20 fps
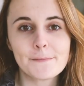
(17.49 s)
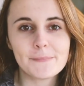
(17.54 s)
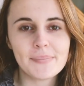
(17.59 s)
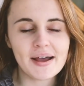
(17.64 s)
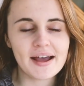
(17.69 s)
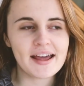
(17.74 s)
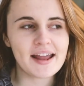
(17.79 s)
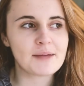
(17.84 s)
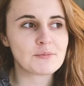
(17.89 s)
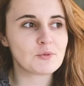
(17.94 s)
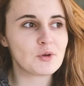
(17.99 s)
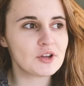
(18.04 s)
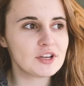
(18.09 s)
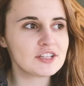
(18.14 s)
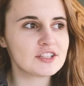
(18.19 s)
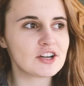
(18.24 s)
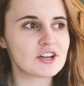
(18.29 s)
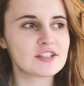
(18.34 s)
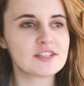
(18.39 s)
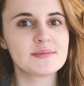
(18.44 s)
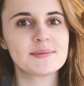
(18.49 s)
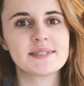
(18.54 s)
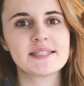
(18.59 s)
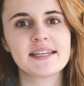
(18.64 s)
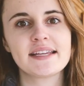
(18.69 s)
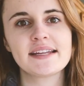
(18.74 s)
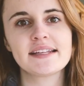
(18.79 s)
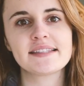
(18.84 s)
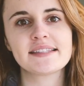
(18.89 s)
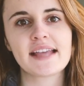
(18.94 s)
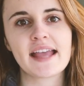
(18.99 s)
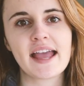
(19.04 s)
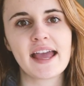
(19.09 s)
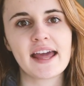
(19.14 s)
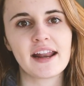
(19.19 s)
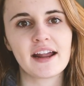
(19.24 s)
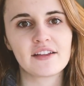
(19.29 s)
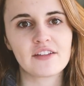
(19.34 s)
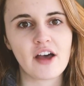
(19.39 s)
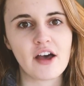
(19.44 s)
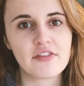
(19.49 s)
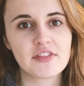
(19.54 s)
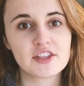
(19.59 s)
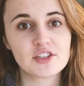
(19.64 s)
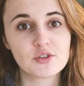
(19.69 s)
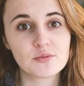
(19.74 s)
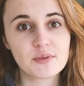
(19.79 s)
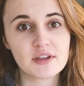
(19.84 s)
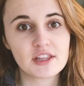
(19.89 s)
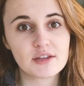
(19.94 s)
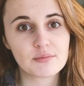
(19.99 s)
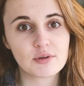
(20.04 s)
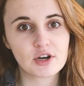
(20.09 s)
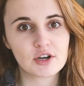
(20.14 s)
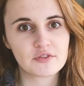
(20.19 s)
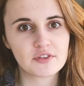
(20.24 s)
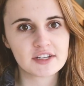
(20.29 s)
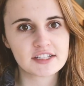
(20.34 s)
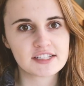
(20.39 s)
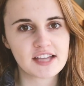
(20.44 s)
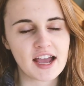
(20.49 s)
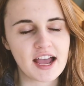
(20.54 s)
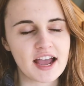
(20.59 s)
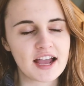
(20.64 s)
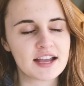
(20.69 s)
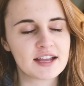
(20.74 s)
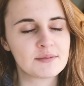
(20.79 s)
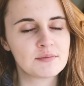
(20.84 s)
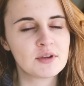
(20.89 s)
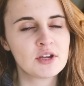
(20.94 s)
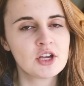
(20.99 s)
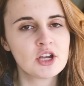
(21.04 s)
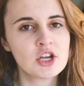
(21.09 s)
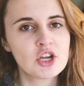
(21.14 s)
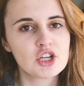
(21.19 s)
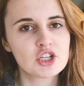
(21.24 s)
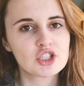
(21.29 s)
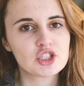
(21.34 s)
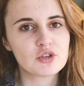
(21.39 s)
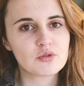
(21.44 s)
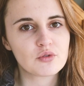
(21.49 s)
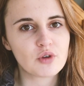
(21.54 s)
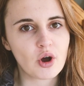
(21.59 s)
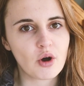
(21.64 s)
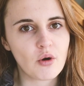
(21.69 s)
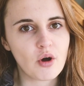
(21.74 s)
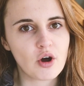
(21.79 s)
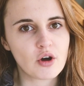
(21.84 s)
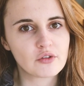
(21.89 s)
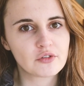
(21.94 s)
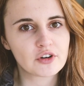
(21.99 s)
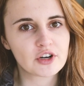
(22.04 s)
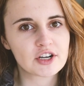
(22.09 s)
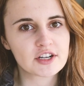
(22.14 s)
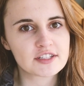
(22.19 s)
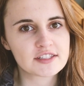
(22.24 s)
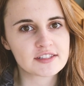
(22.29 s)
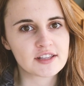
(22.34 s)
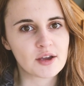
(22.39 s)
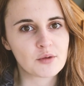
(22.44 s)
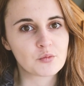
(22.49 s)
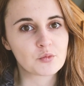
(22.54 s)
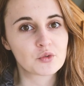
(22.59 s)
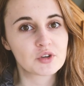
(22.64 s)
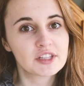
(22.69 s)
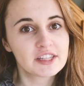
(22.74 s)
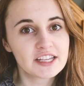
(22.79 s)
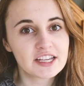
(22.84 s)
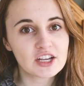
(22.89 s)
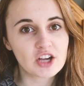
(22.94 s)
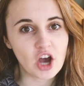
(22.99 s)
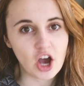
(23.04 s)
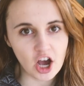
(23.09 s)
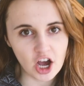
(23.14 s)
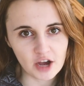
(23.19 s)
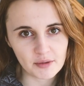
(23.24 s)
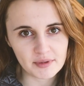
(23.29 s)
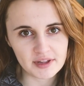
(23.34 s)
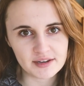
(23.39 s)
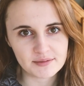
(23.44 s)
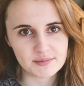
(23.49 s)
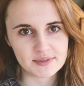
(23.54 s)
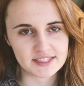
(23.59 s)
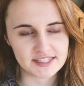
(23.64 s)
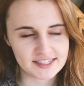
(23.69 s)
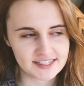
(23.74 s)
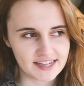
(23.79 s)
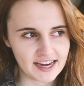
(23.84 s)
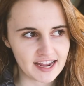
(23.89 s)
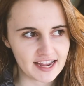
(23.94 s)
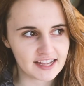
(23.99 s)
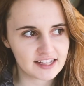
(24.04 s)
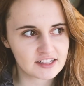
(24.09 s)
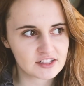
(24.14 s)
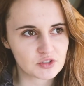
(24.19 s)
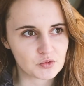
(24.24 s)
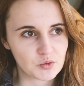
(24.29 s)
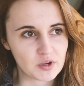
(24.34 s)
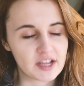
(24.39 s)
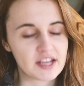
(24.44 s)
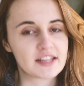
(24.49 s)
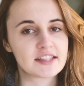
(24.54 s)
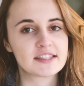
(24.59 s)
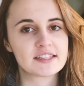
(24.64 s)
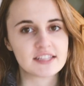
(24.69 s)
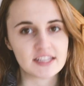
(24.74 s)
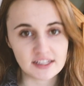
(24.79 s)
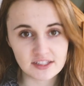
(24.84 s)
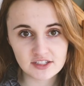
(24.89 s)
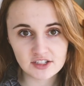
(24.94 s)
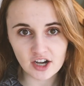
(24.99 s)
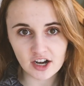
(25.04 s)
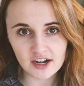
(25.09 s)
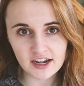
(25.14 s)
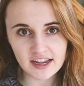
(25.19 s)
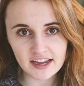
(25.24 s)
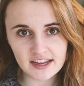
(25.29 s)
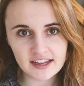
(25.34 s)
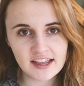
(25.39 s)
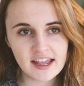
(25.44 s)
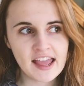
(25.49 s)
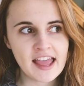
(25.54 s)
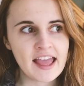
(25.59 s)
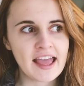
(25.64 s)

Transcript: But I'm going to start some seeds, and I thought this would be the perfect time to go over some really common mistakes with seed starting